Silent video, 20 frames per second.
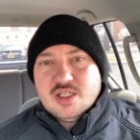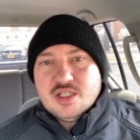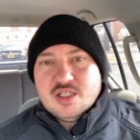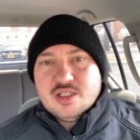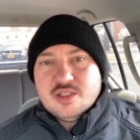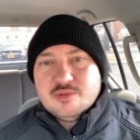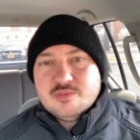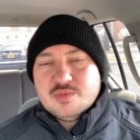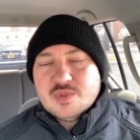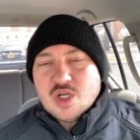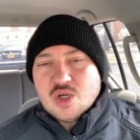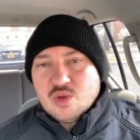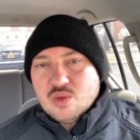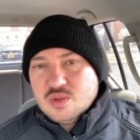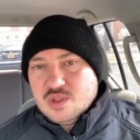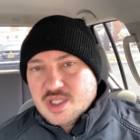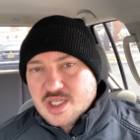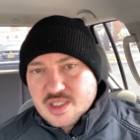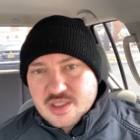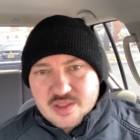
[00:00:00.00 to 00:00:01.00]
Um, the
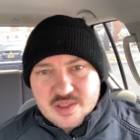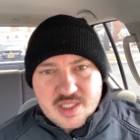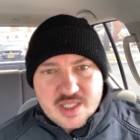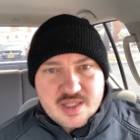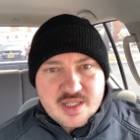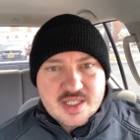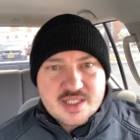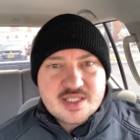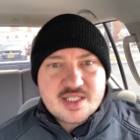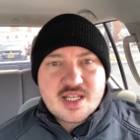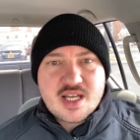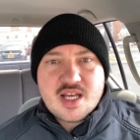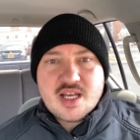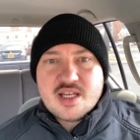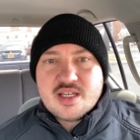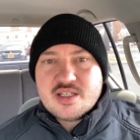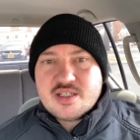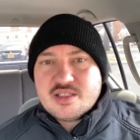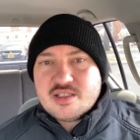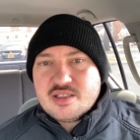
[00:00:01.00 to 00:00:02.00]
whole letter that they
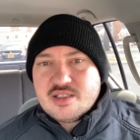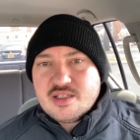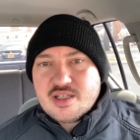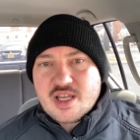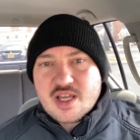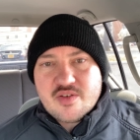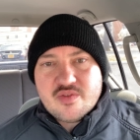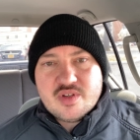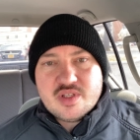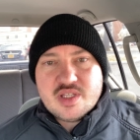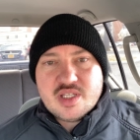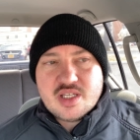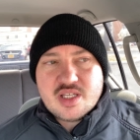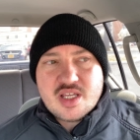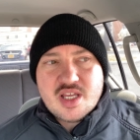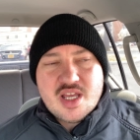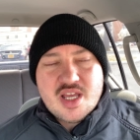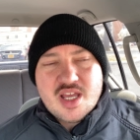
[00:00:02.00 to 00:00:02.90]
signed, everything.